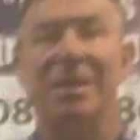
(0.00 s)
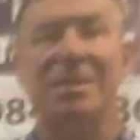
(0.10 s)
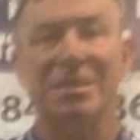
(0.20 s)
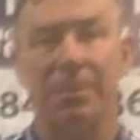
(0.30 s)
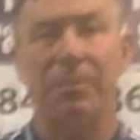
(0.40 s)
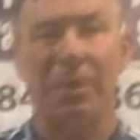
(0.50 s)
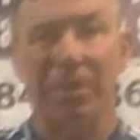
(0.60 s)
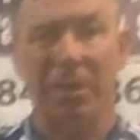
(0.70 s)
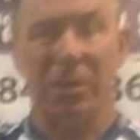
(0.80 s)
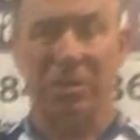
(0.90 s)
simply
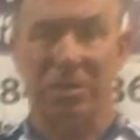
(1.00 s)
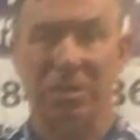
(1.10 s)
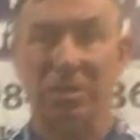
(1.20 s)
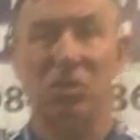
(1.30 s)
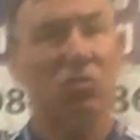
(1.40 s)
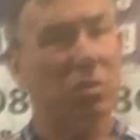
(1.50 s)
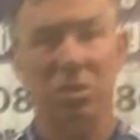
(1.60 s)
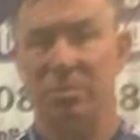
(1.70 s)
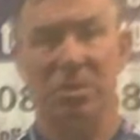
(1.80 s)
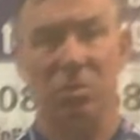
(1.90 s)
because there's
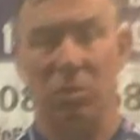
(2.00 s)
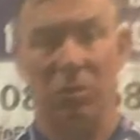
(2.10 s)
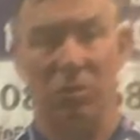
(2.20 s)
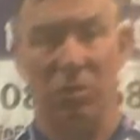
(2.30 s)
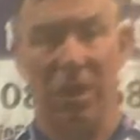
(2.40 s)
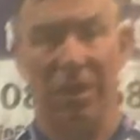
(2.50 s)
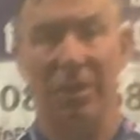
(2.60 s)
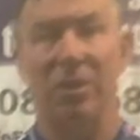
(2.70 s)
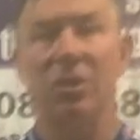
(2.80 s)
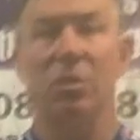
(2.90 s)
always going to be someone on the
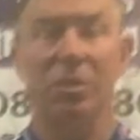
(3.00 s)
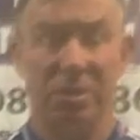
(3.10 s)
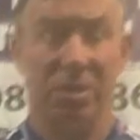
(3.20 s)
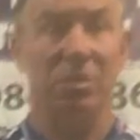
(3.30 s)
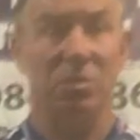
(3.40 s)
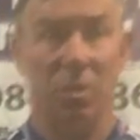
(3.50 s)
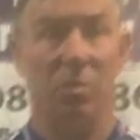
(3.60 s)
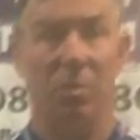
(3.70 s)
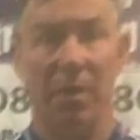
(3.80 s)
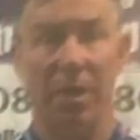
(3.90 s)
ride who isn't as
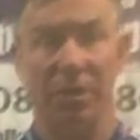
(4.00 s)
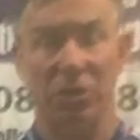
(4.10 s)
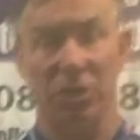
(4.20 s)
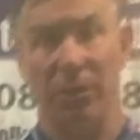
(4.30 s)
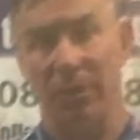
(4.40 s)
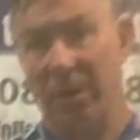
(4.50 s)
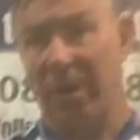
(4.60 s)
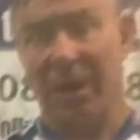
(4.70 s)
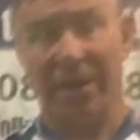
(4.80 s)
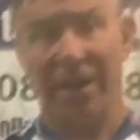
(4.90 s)
well prepared as you,
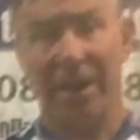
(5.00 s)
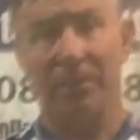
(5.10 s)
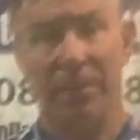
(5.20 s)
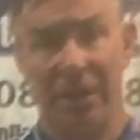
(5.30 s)
and it can